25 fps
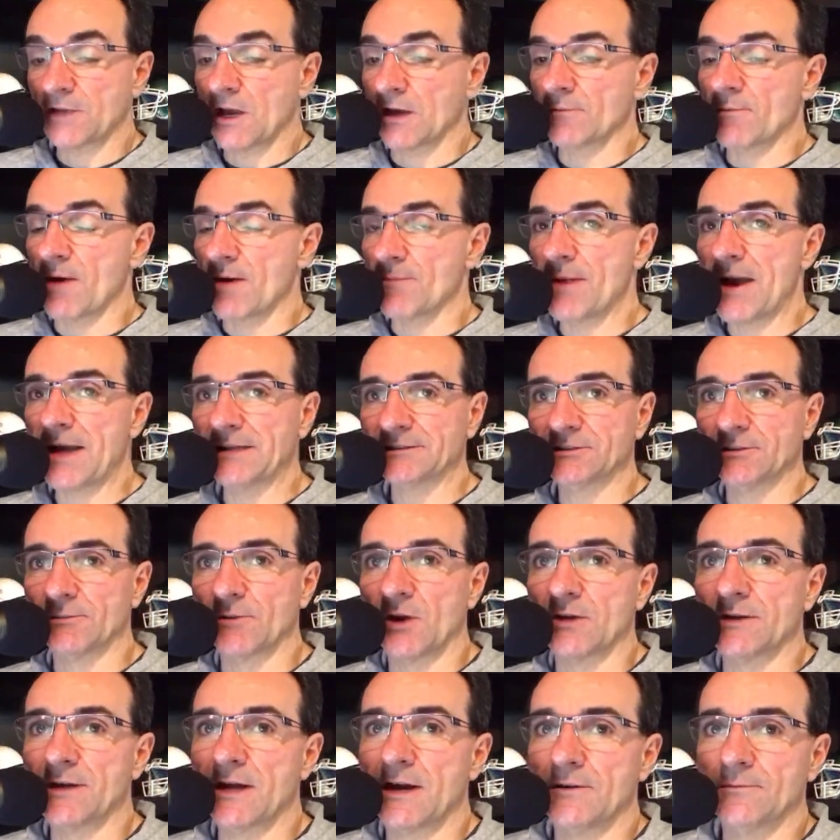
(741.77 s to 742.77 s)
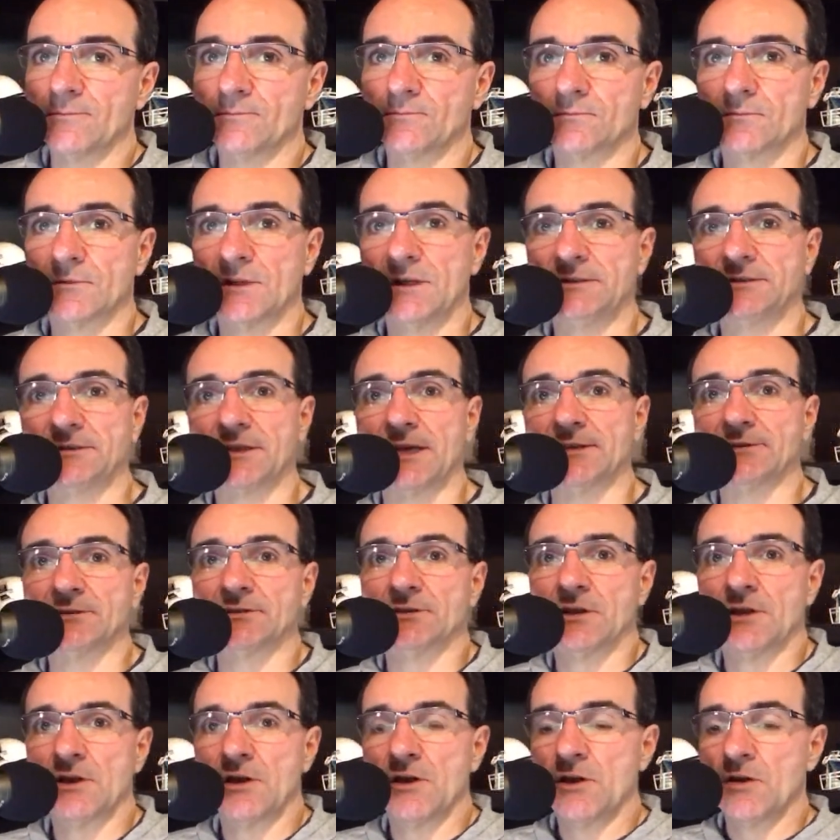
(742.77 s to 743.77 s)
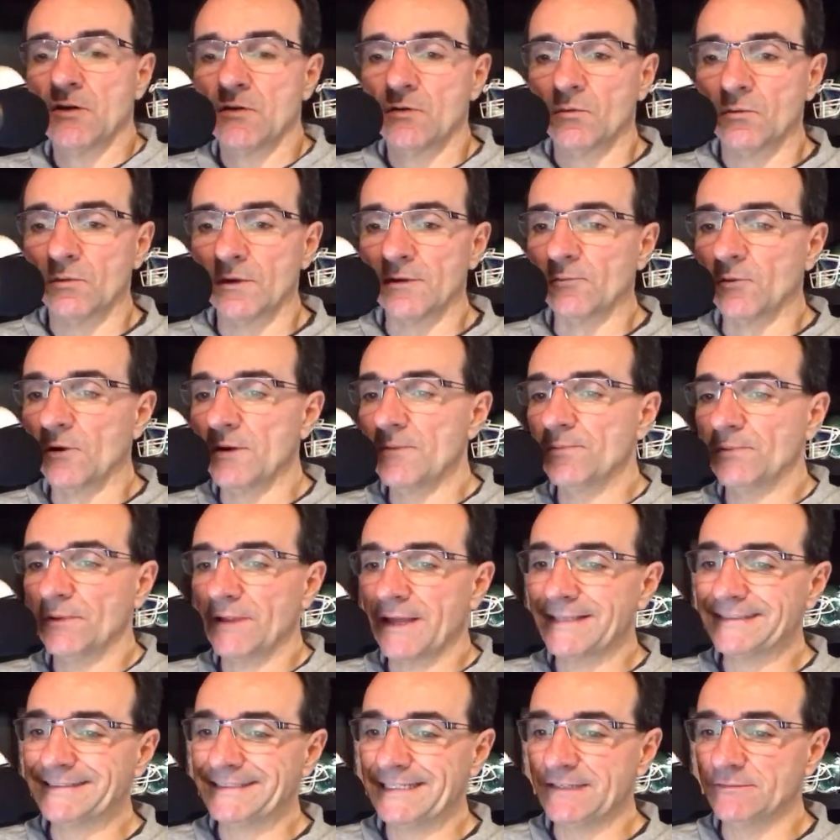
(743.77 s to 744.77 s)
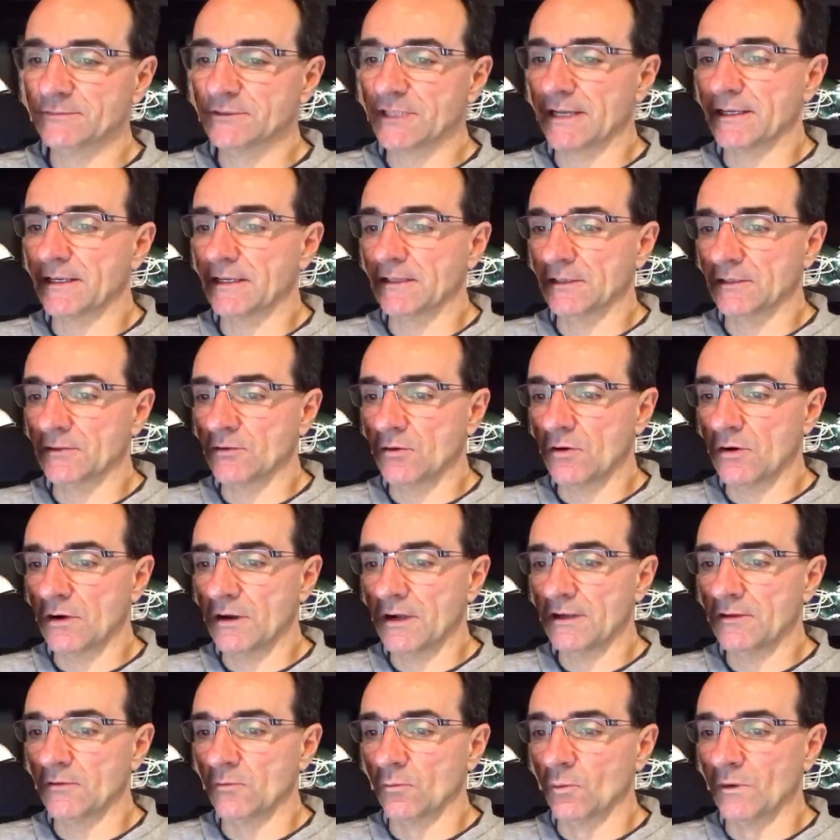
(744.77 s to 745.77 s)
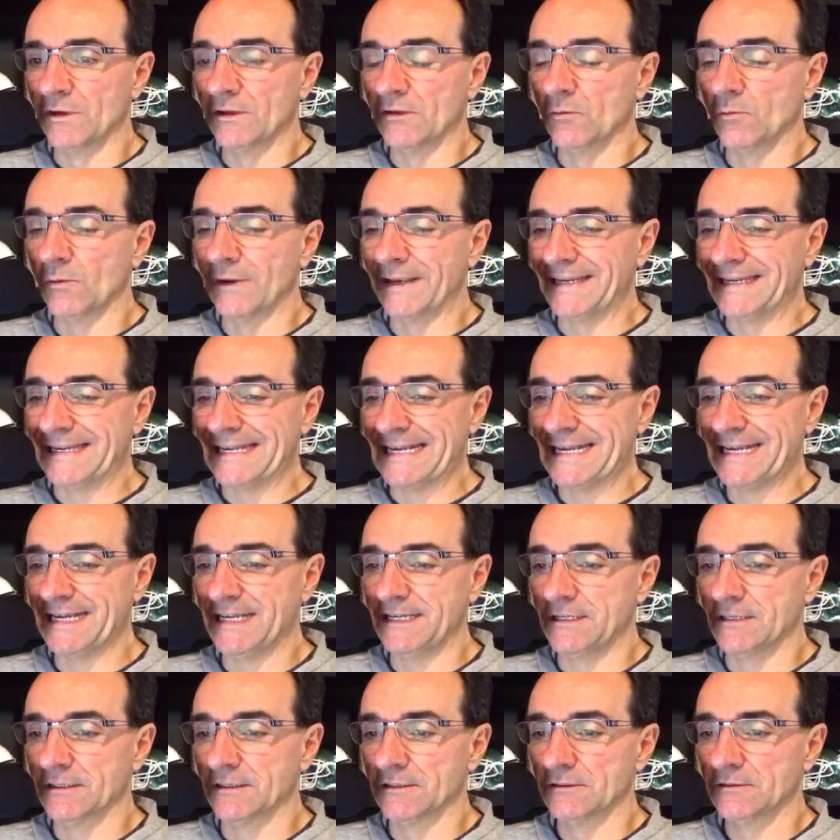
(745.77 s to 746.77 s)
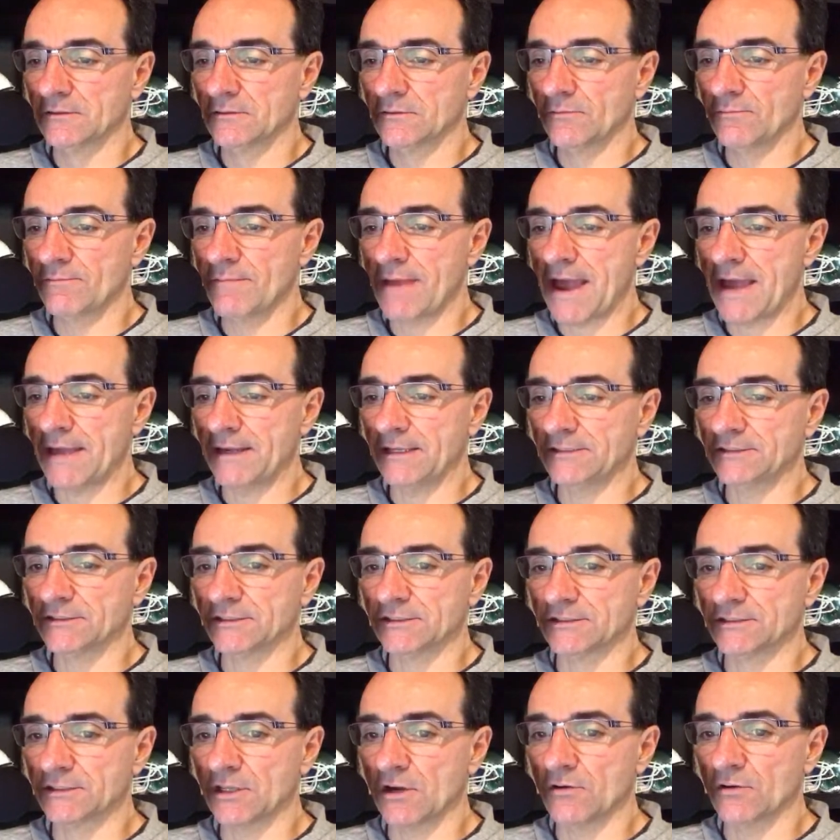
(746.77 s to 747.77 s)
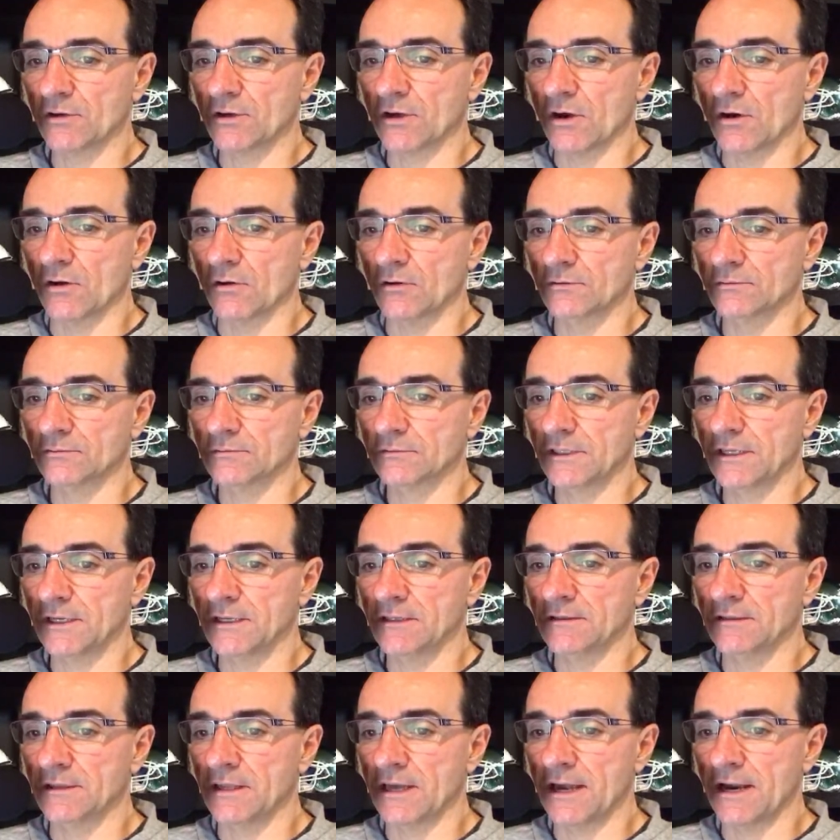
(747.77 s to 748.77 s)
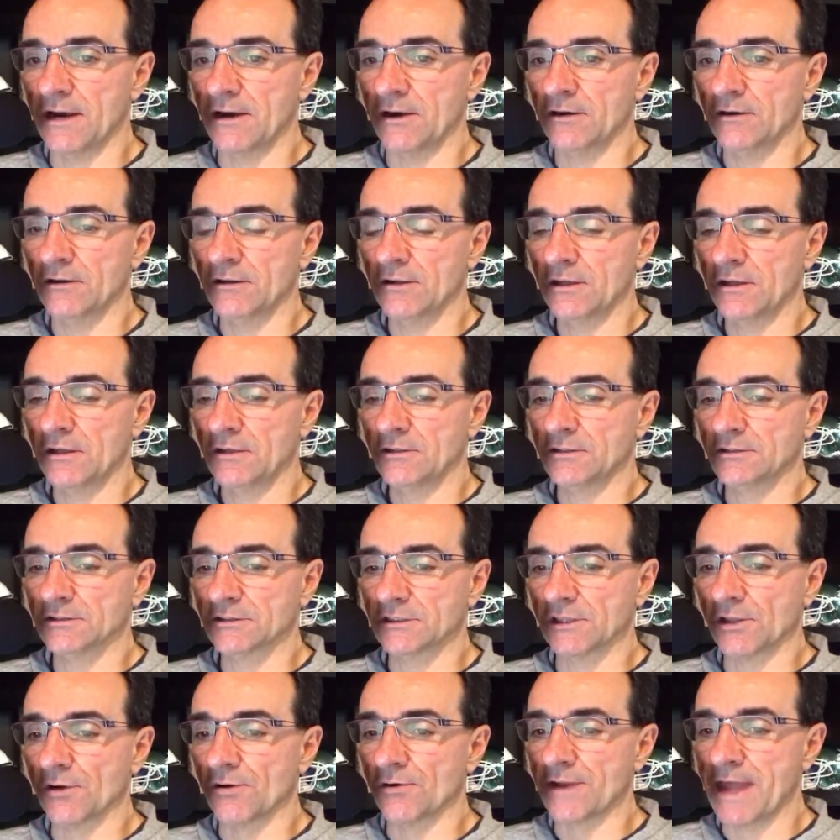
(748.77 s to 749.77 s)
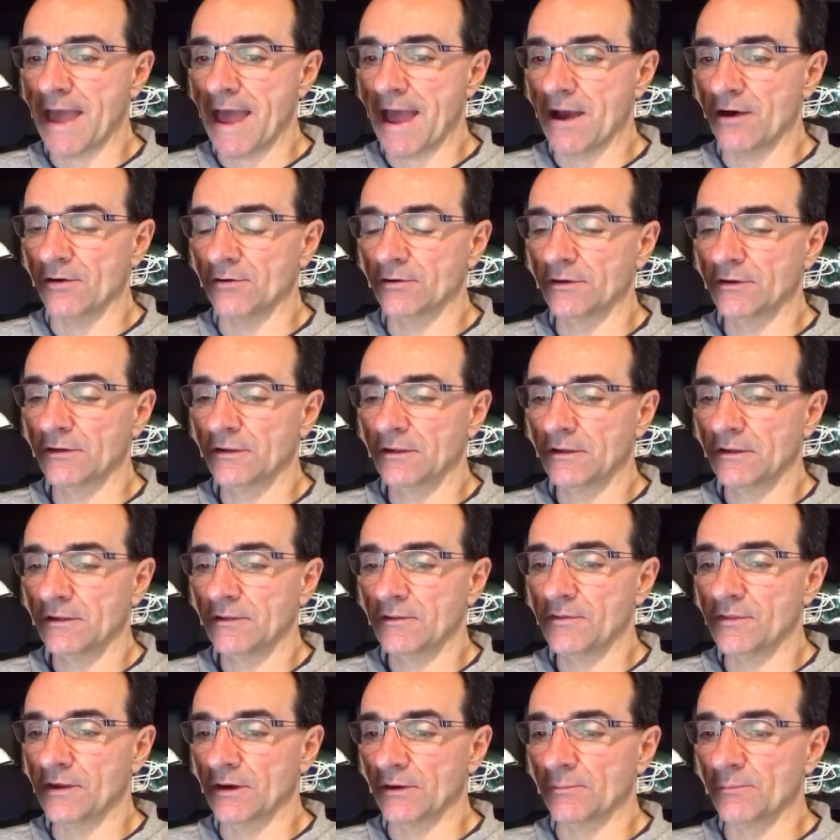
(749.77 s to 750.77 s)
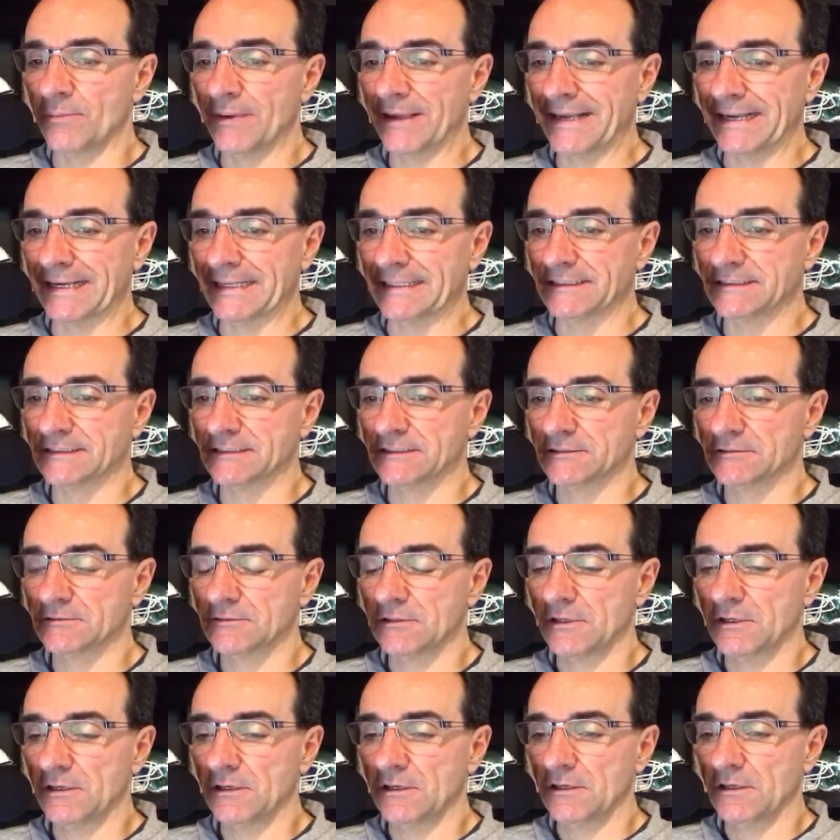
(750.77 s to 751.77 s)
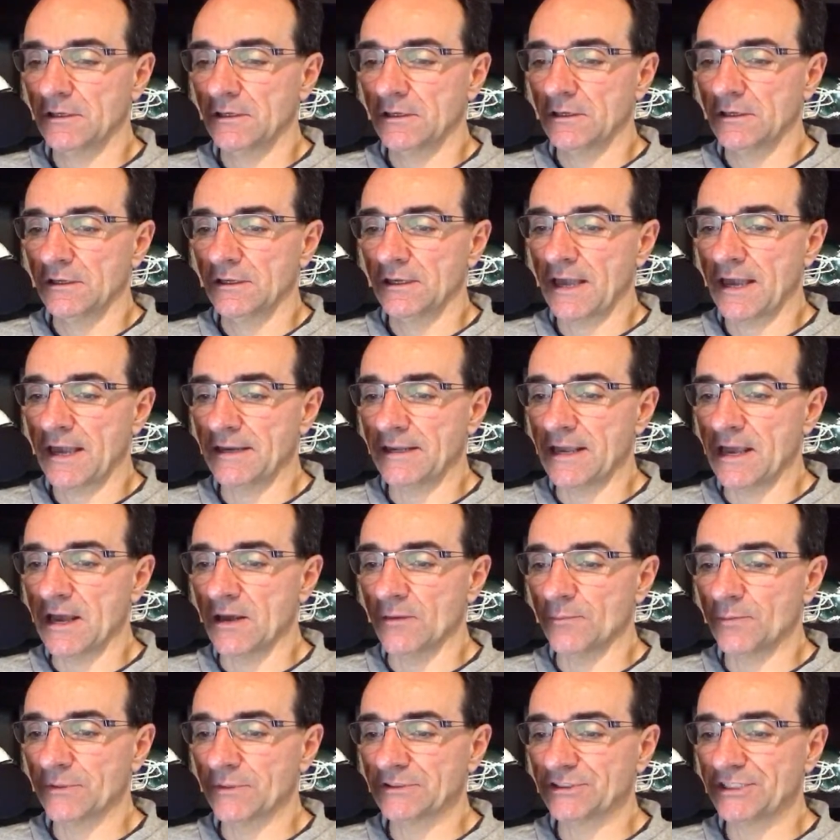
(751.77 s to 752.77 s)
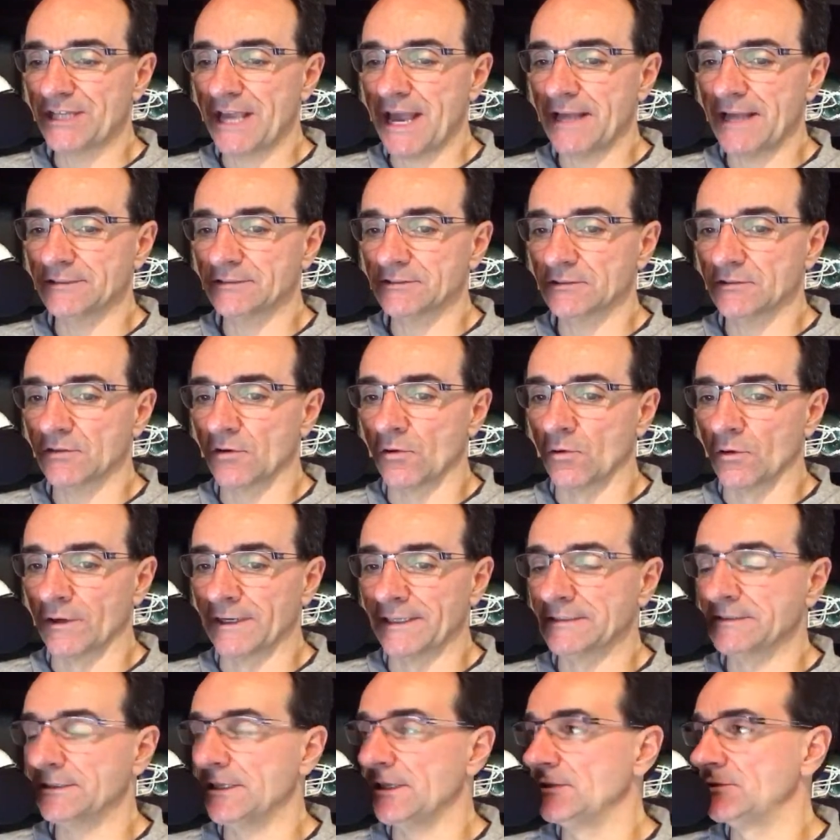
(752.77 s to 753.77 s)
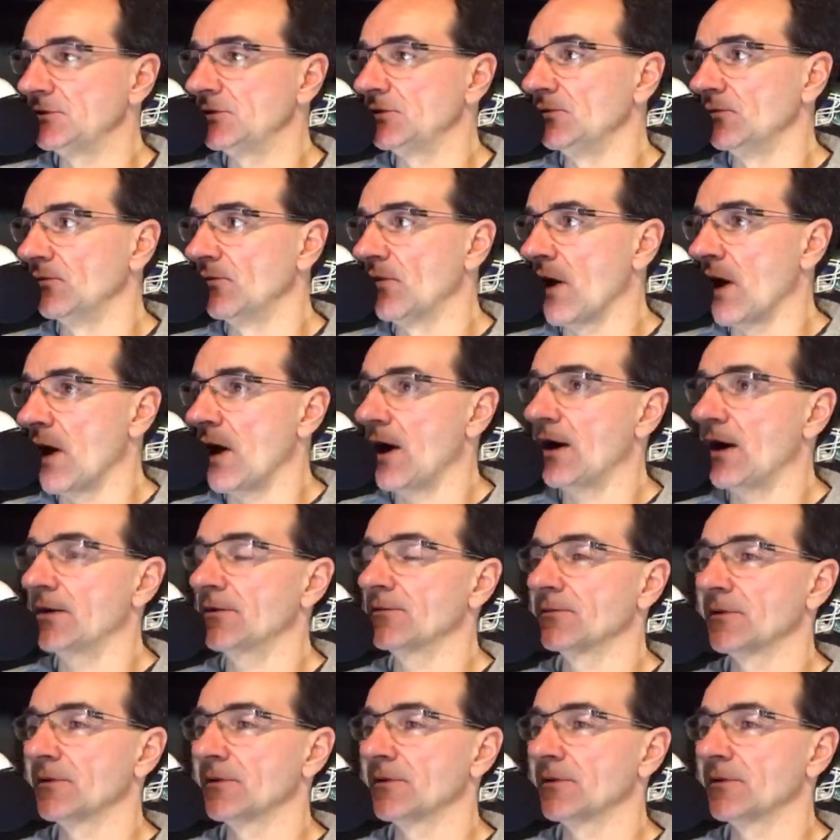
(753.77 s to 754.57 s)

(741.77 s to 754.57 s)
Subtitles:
talking about basketball now, he says, when we play teams like Illinois, will we need Matty Sissoko in there to slow down their bigs? Can he help us yet, or is he too raw?